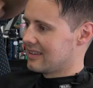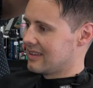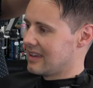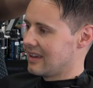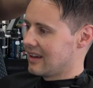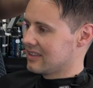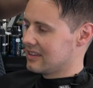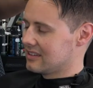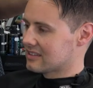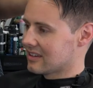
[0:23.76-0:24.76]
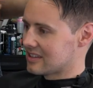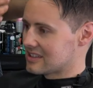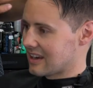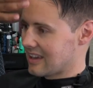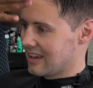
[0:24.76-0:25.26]
yeah, I think you just got to
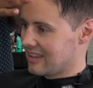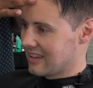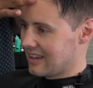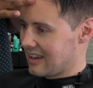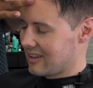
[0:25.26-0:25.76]
chunk out the